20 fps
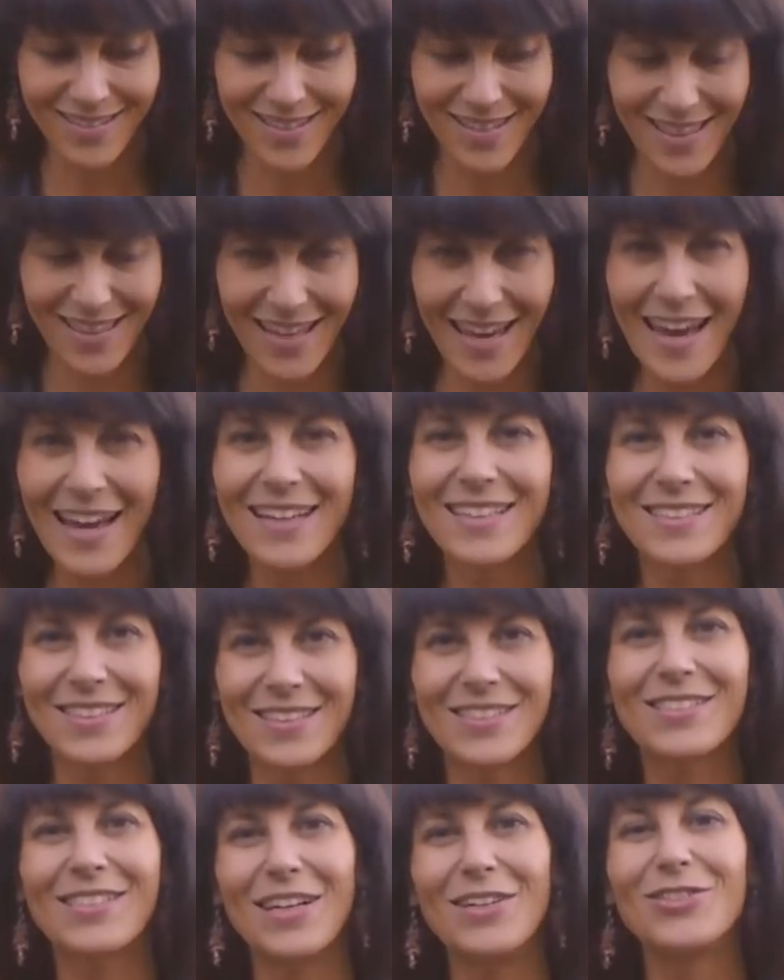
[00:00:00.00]
the
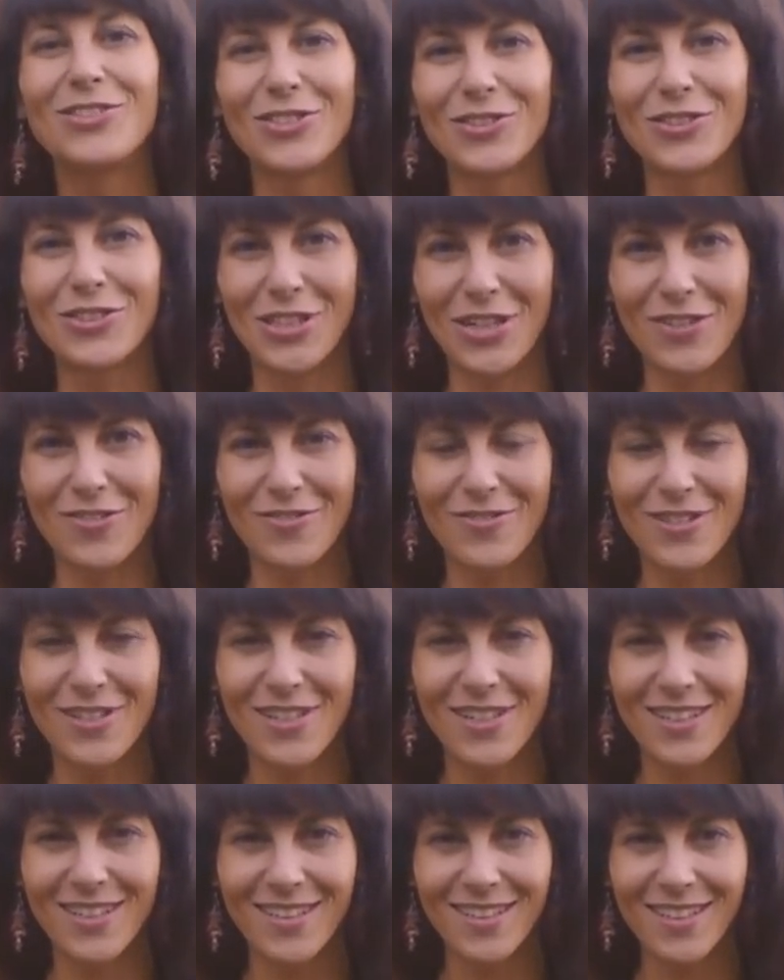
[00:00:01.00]
existential shift.
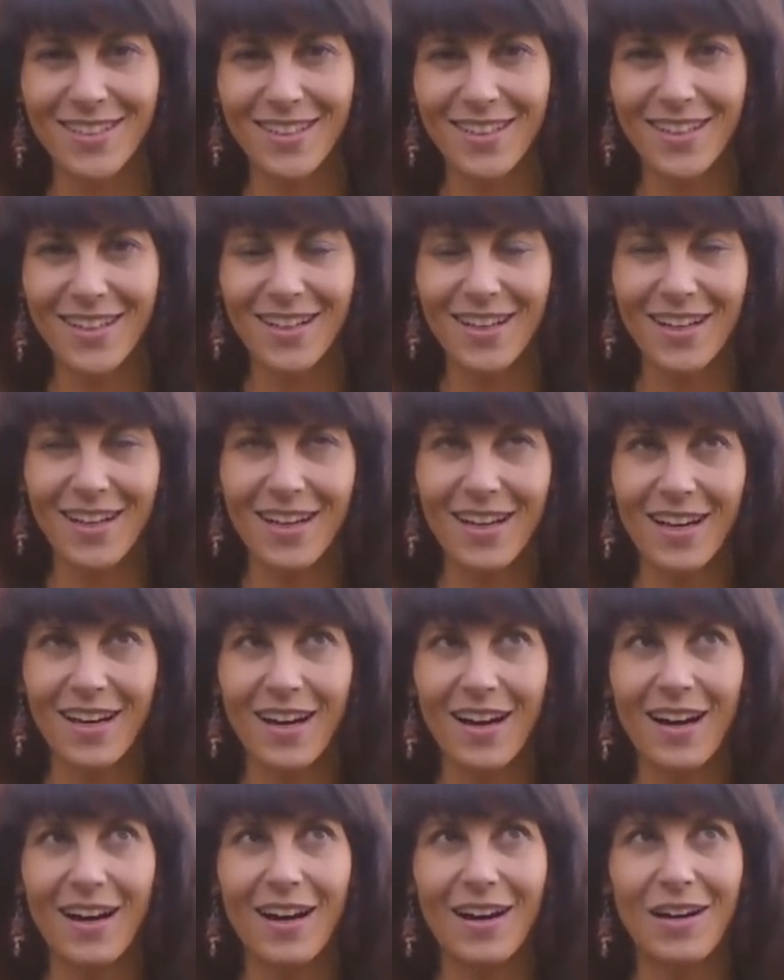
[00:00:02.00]

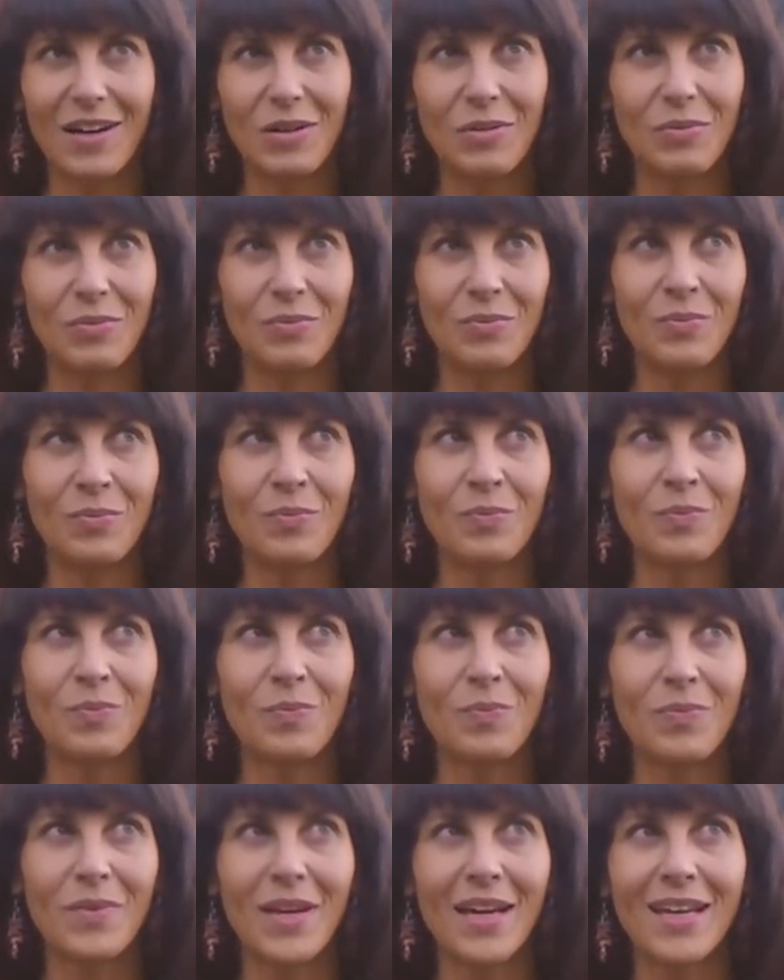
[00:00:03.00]
Um,
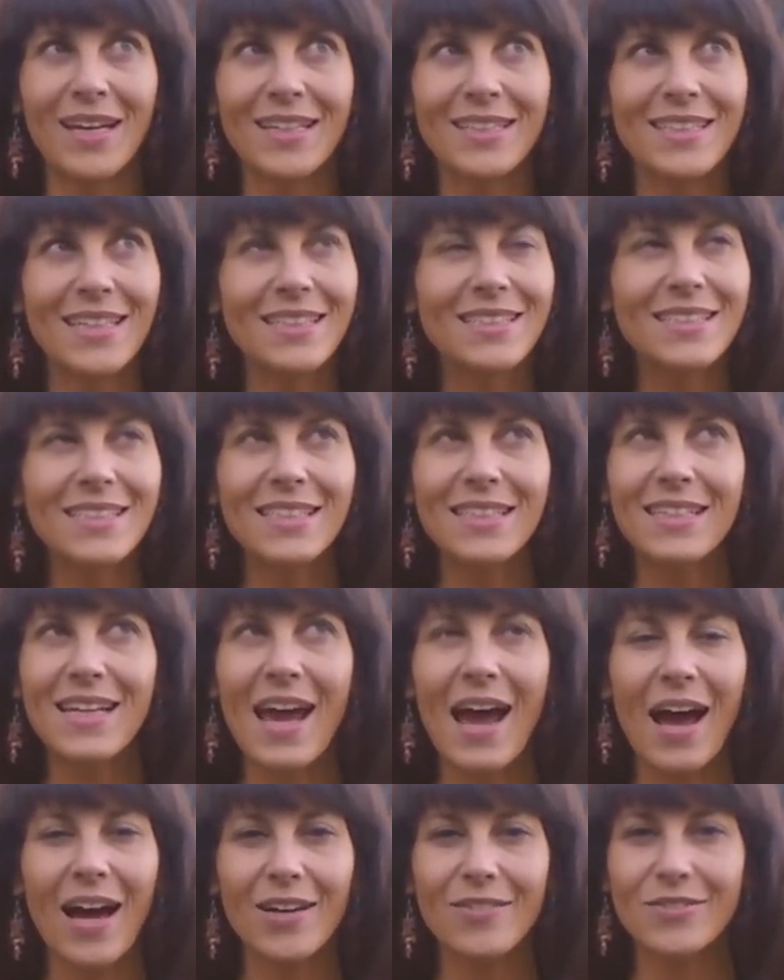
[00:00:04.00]
and it doesn't
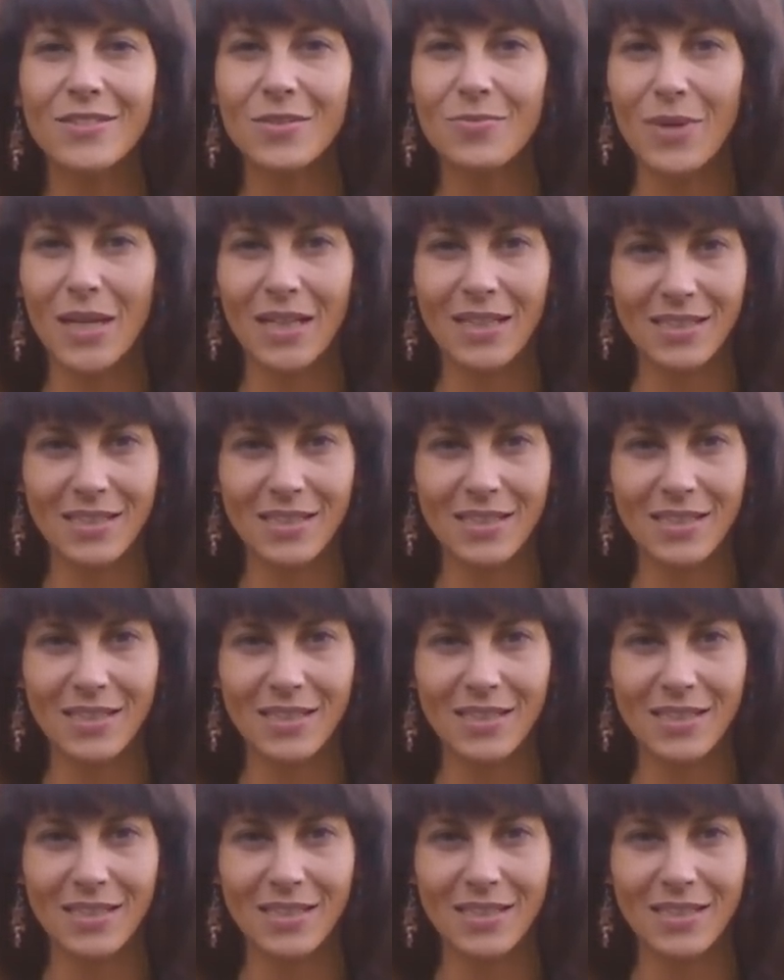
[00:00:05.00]
have to make